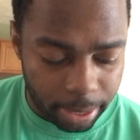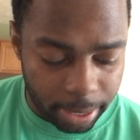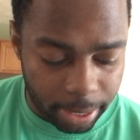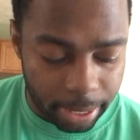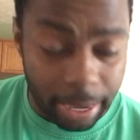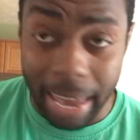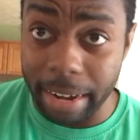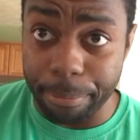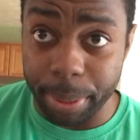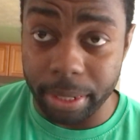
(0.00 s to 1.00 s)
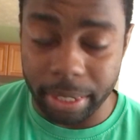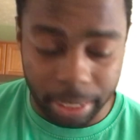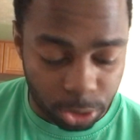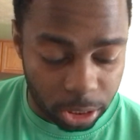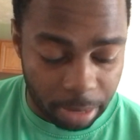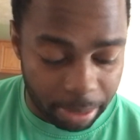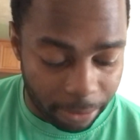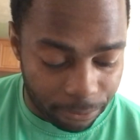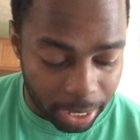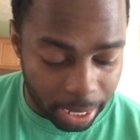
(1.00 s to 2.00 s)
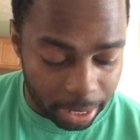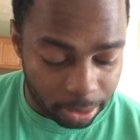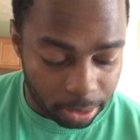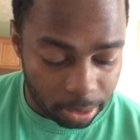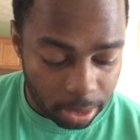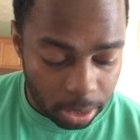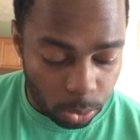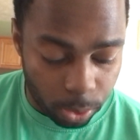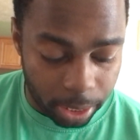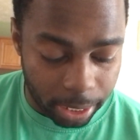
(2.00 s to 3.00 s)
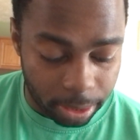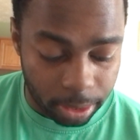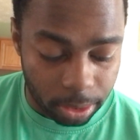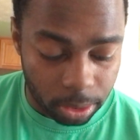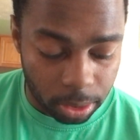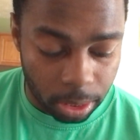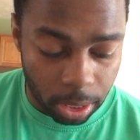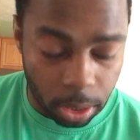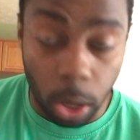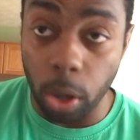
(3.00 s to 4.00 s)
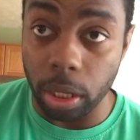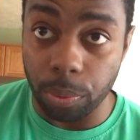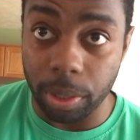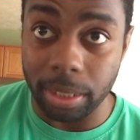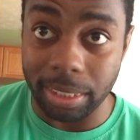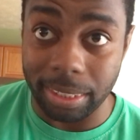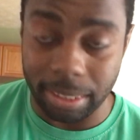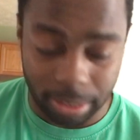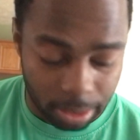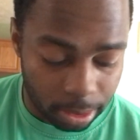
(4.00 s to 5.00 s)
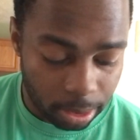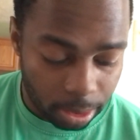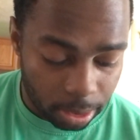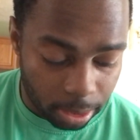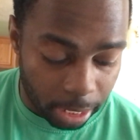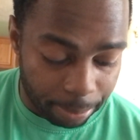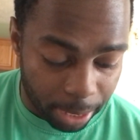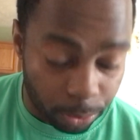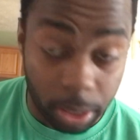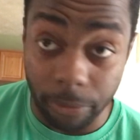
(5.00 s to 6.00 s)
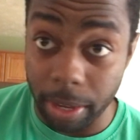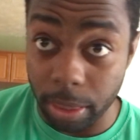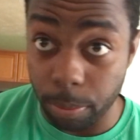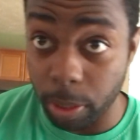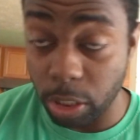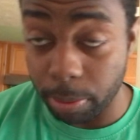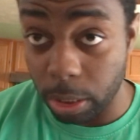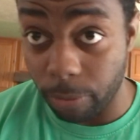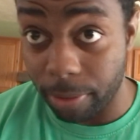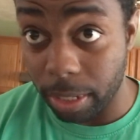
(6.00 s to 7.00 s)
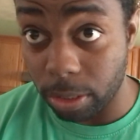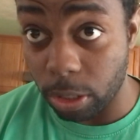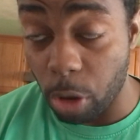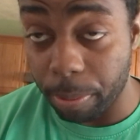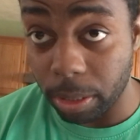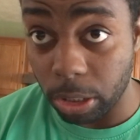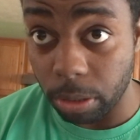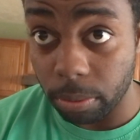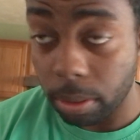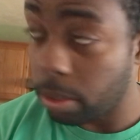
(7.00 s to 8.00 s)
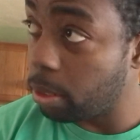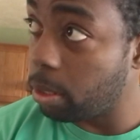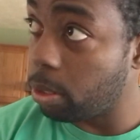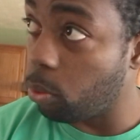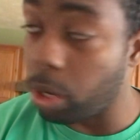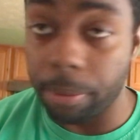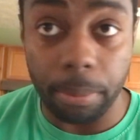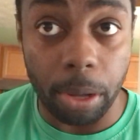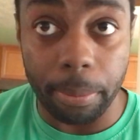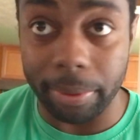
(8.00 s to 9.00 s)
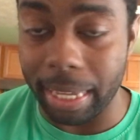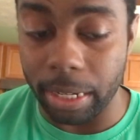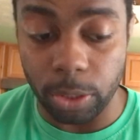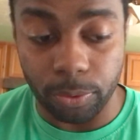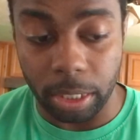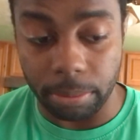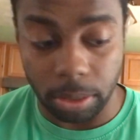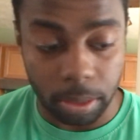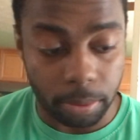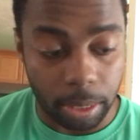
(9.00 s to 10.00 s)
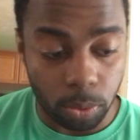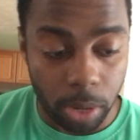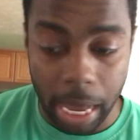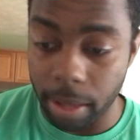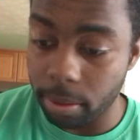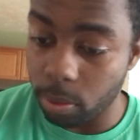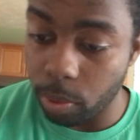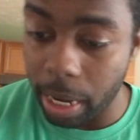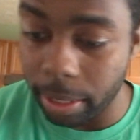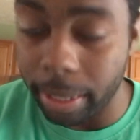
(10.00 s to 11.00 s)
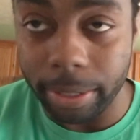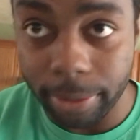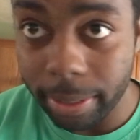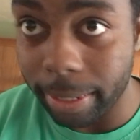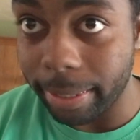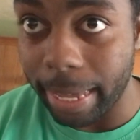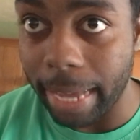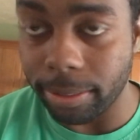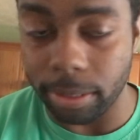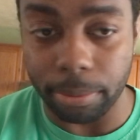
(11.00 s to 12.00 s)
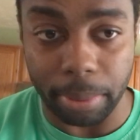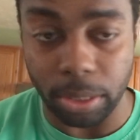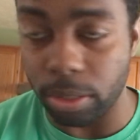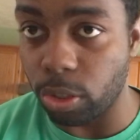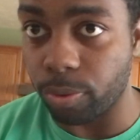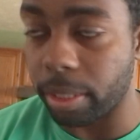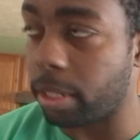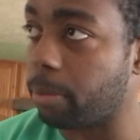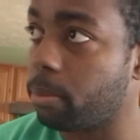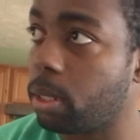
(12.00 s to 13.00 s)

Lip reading: a beer can shot by fans when he hit a hole in one in the 16th inning, by the way, at the Waste Management Phoenix Open. So what a moment that is for him. So wow, look at that. So mentioning this right there.